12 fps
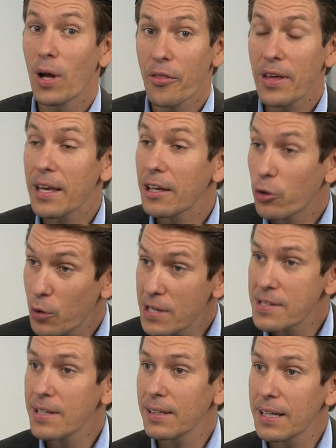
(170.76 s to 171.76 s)
Well, I think
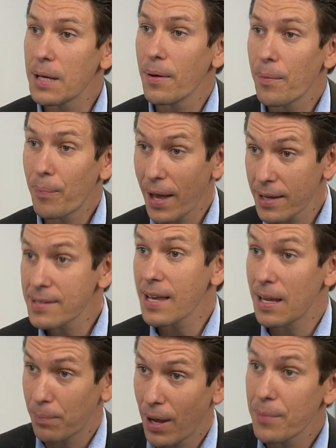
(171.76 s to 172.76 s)
increasingly banks
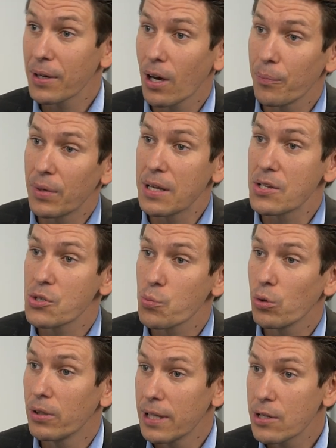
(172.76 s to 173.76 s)
and payment companies
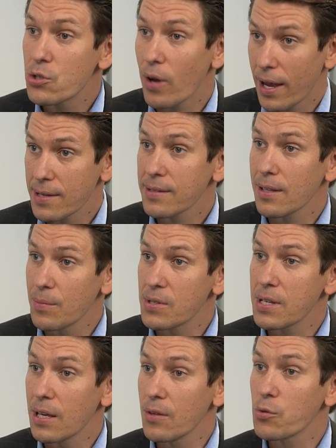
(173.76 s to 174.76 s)
will need to ask
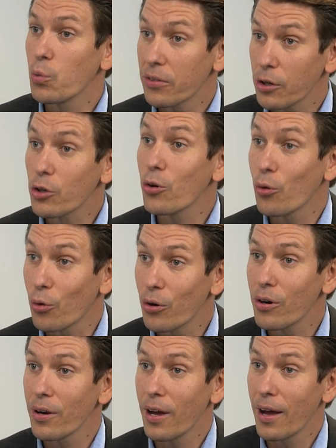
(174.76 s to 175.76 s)
themselves what their
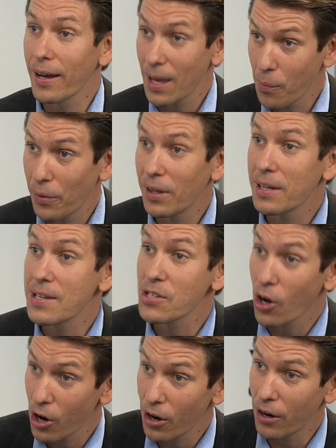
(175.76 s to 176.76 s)
core capabilities
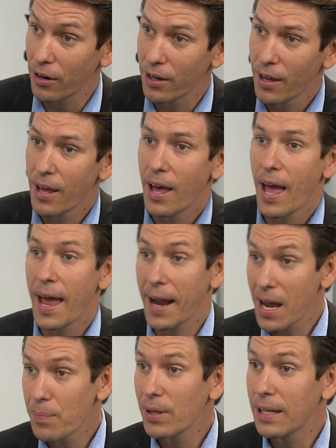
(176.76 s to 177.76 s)
are. And
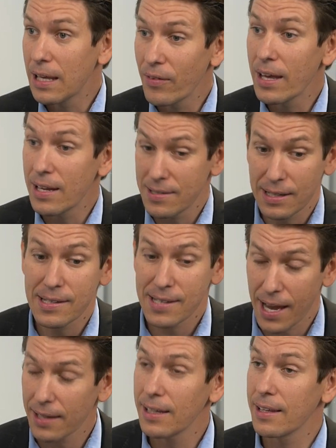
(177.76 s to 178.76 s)
I believe it is
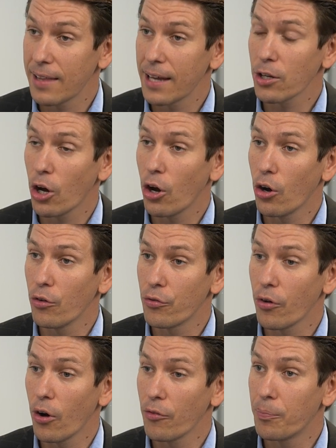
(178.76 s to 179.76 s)
exactly that
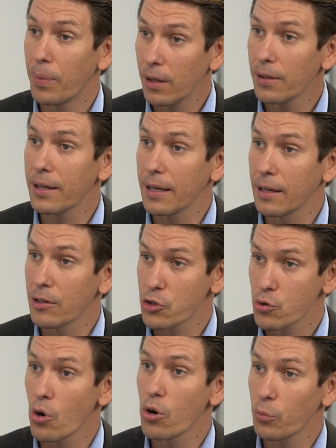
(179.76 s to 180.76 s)
of building
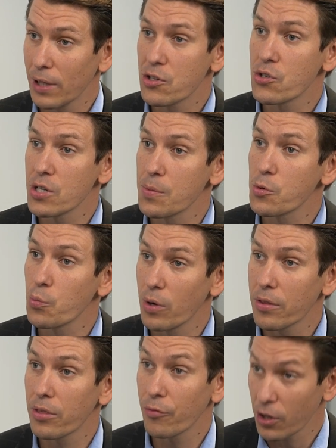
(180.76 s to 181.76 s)
strong relationships
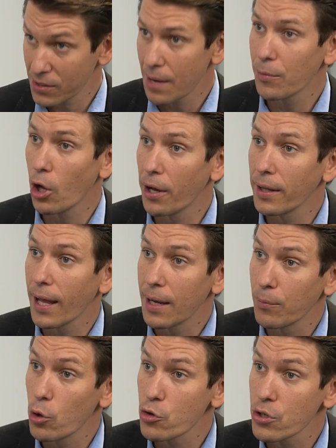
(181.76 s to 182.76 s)
with, for example,
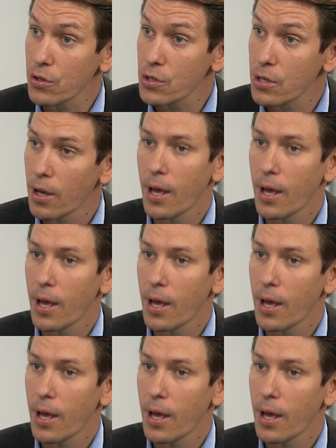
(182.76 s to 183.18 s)
online merchants.